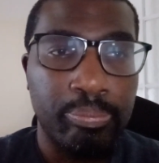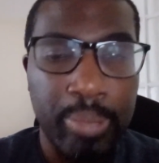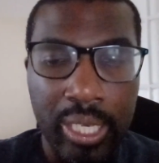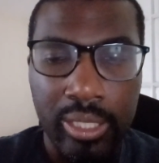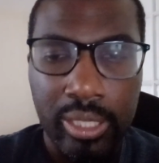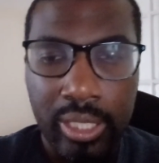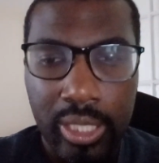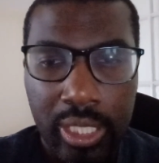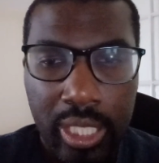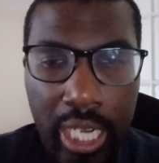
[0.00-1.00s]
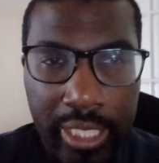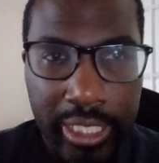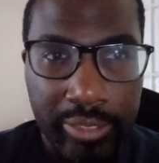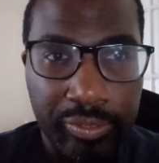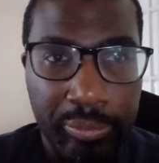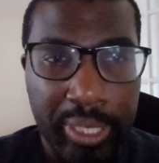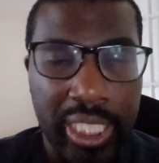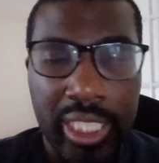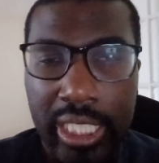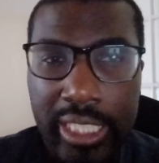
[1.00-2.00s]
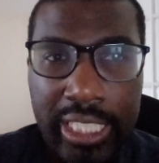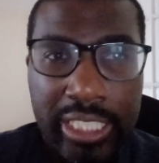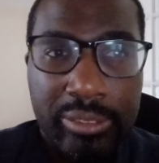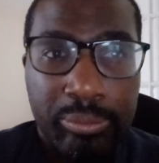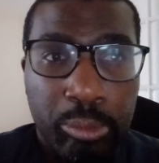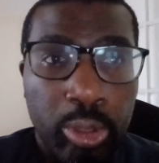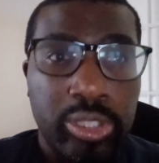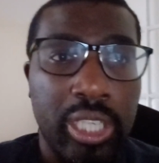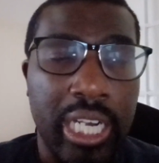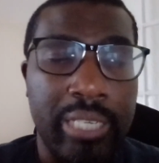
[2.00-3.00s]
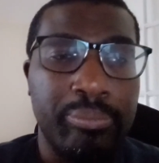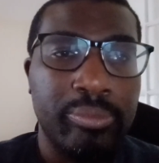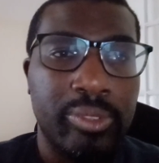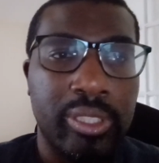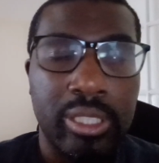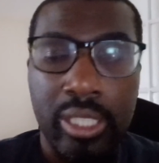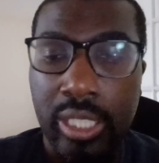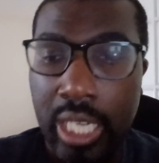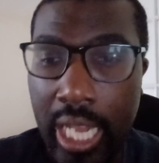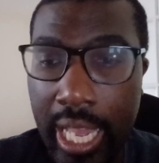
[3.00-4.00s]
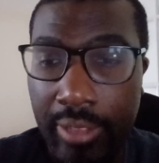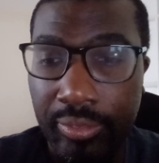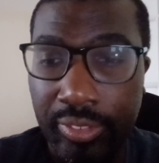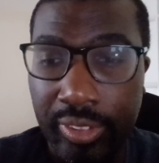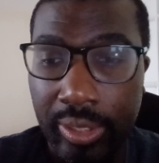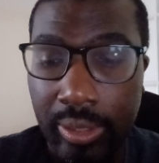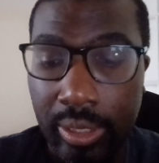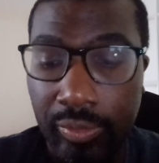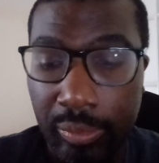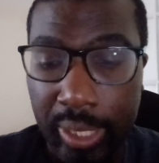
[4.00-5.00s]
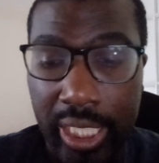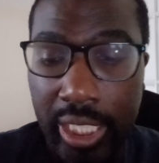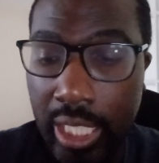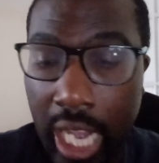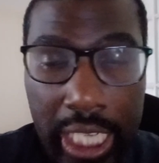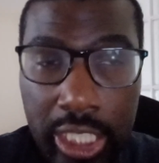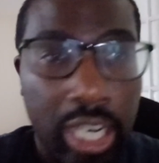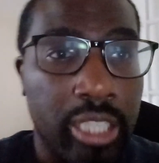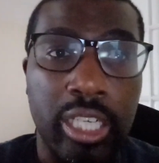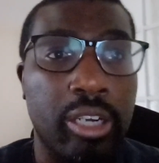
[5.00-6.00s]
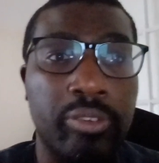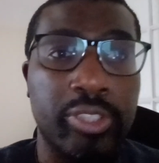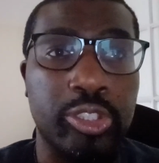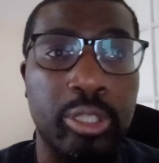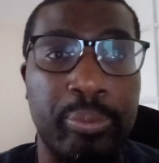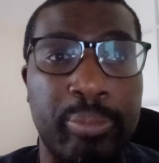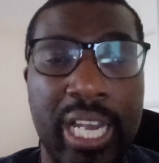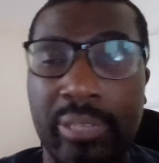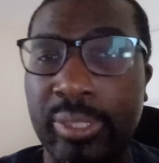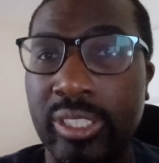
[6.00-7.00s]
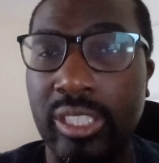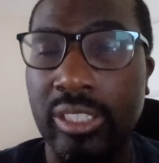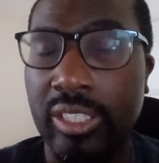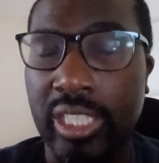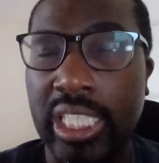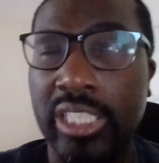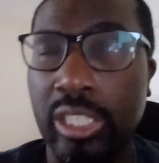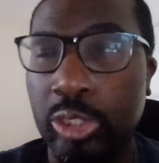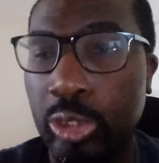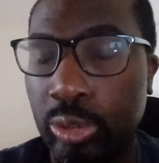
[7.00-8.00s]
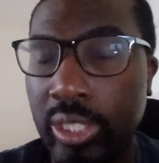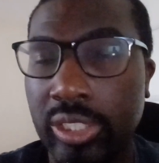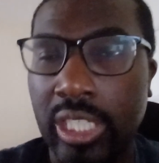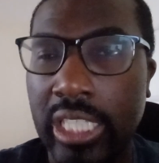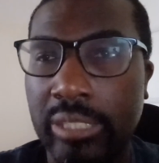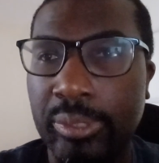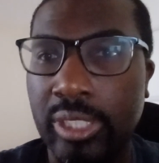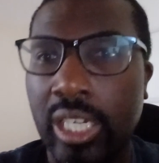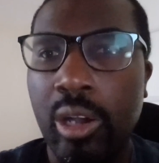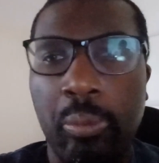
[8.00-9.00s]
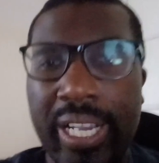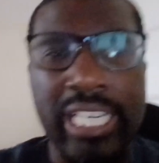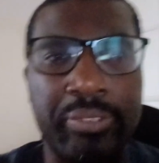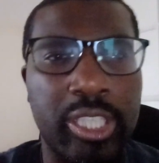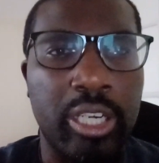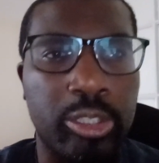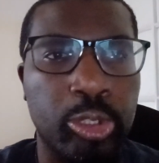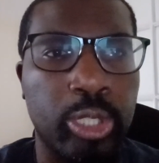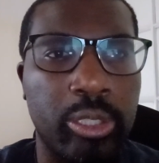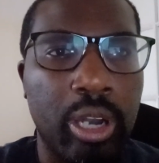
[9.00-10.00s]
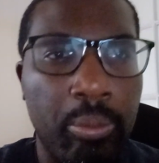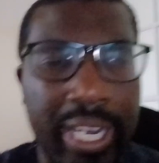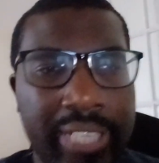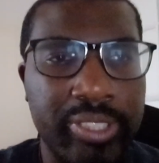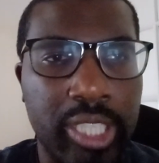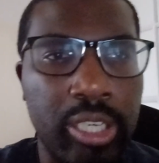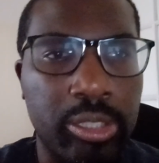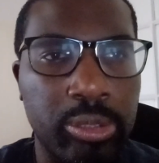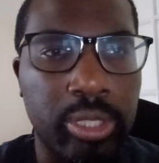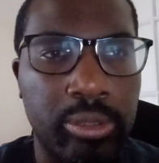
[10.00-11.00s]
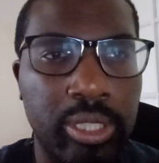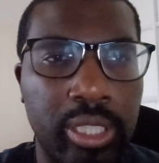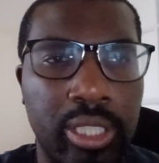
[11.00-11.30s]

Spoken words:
But I think for me, he needs more time, and for me, I can't go over the top about him. And the thing is, though, you criticise him, it's like, why are you having a go at Kulu? Why are you having a go at Kulu?